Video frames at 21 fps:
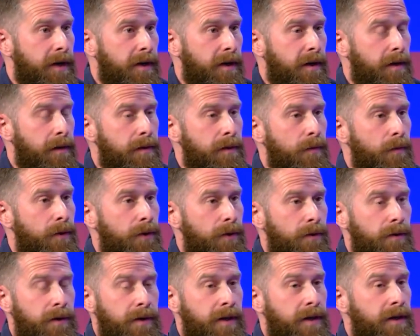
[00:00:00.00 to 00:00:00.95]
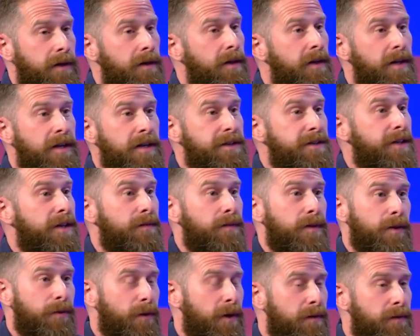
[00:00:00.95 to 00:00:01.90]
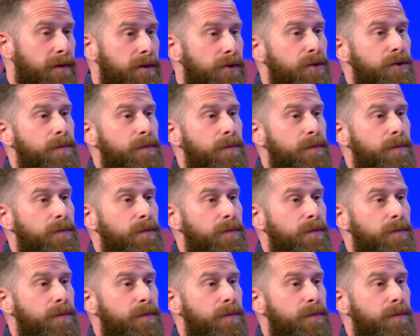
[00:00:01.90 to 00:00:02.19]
And I think when you look at TV revenue,